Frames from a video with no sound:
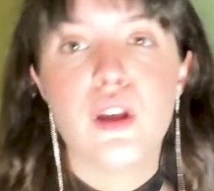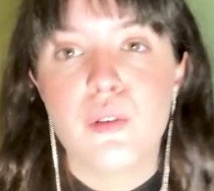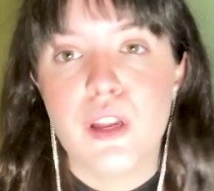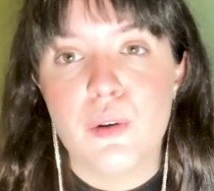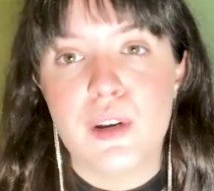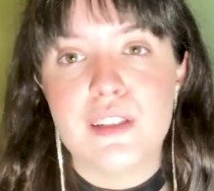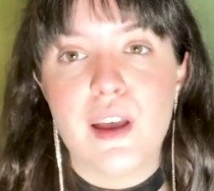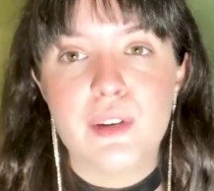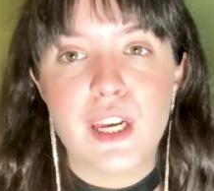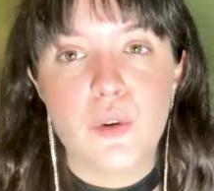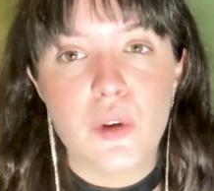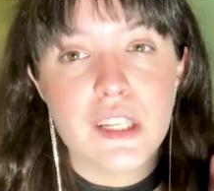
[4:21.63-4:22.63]
Anyways, I'm
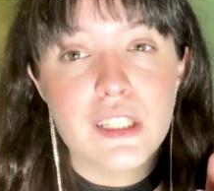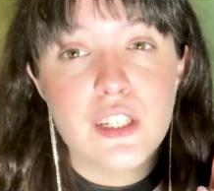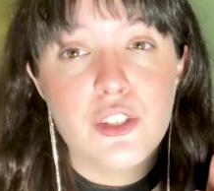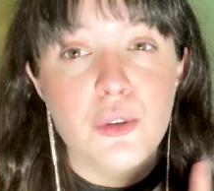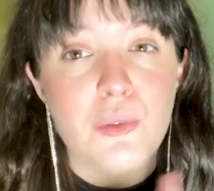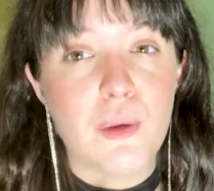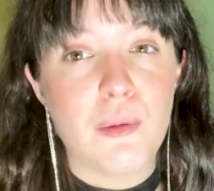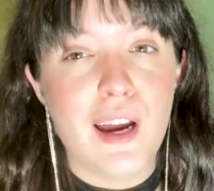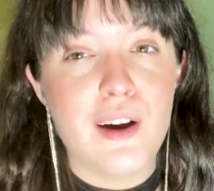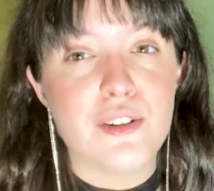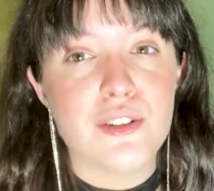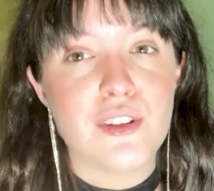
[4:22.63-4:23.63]
gonna quickly do my
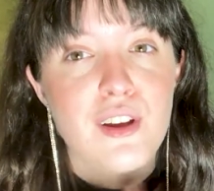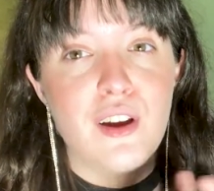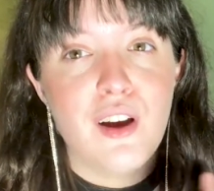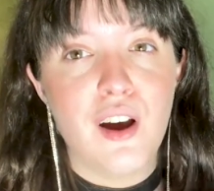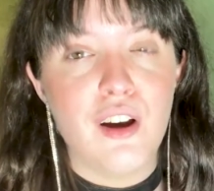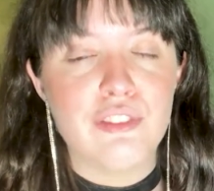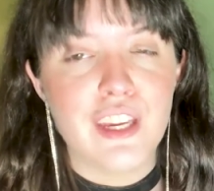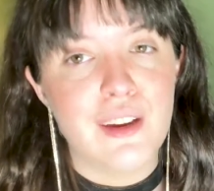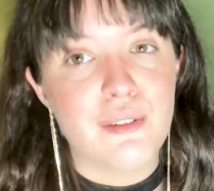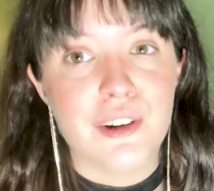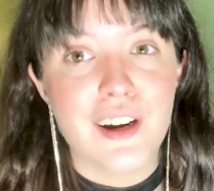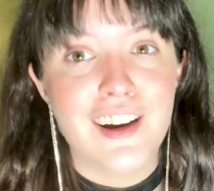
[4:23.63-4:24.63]
brows off
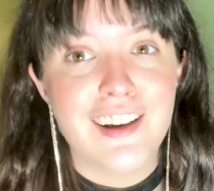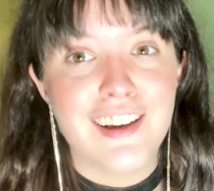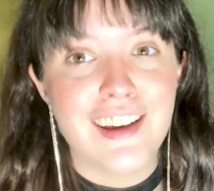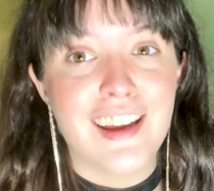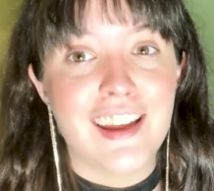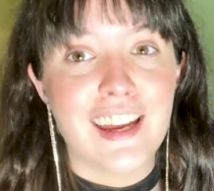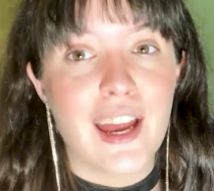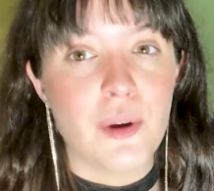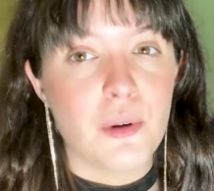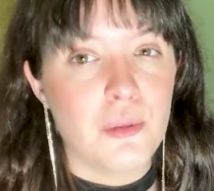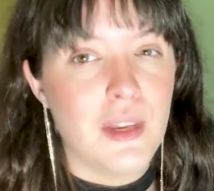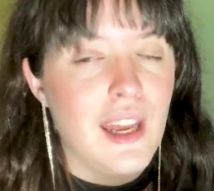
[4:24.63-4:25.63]
camera and I
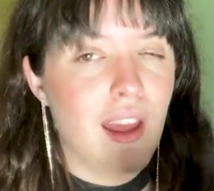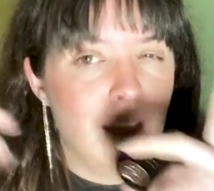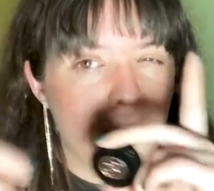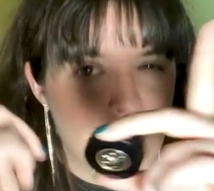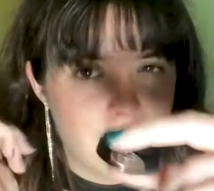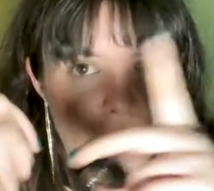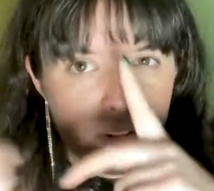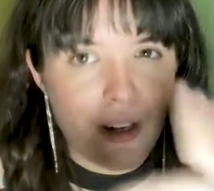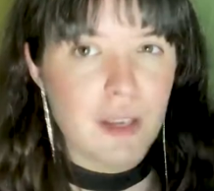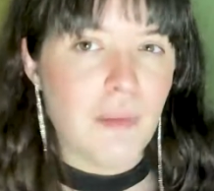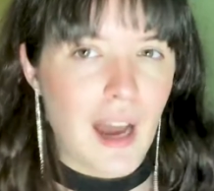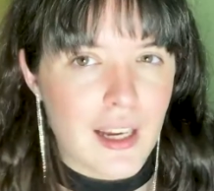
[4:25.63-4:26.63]
will be
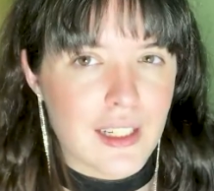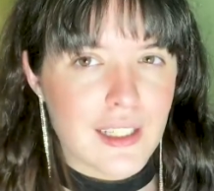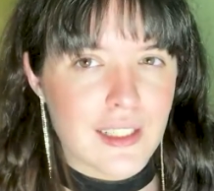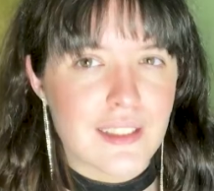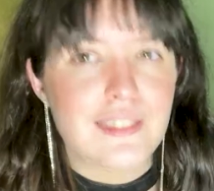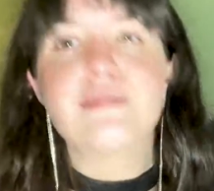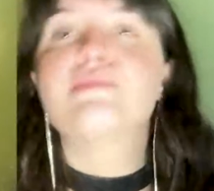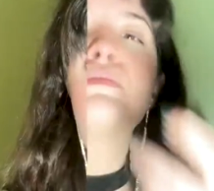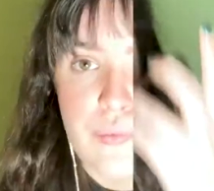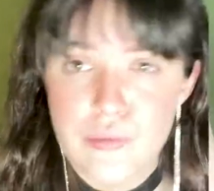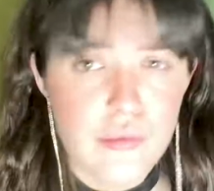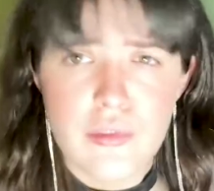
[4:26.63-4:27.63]
right back.
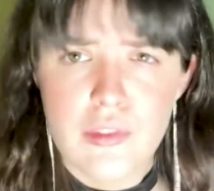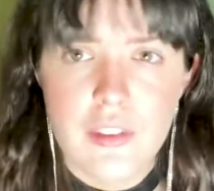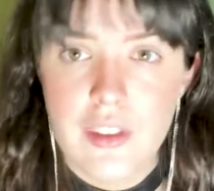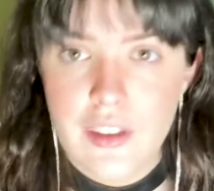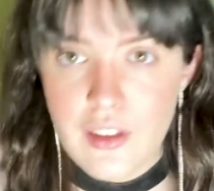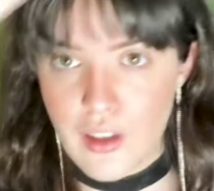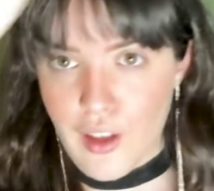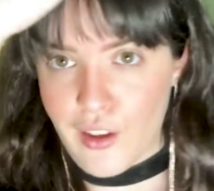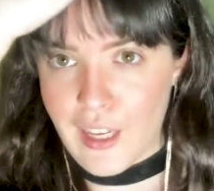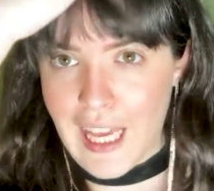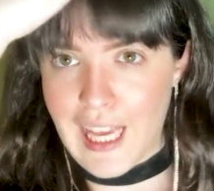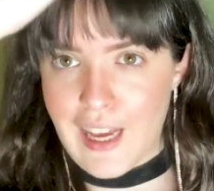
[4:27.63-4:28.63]

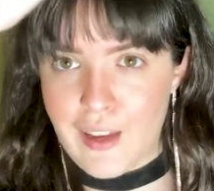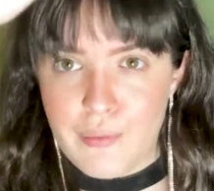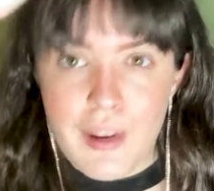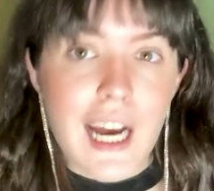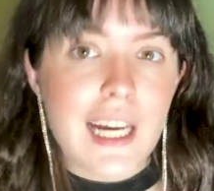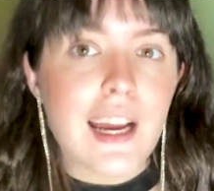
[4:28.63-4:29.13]
Okay, I'm back.